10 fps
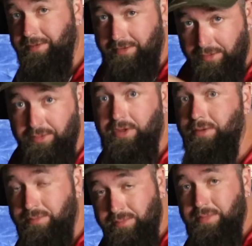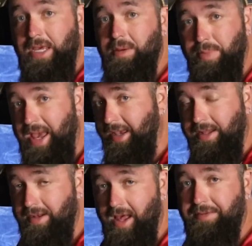until you keep
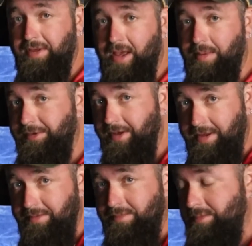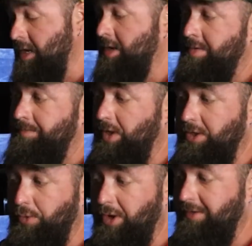banging, nothing comes out.
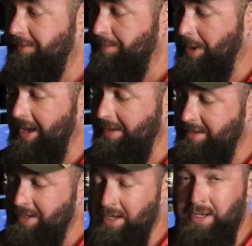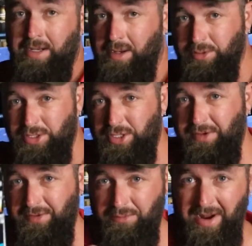Then you're ready for paint. I'm just
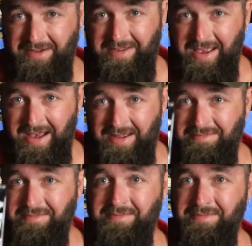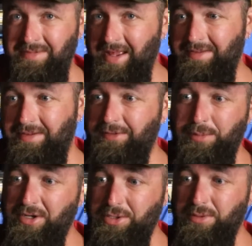using rust guard, nothing
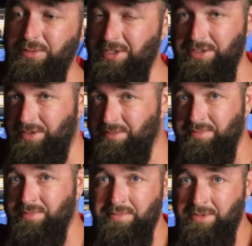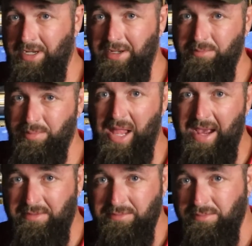special, just, you know,
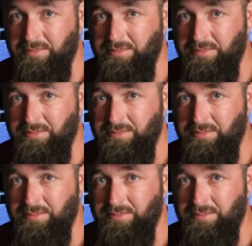black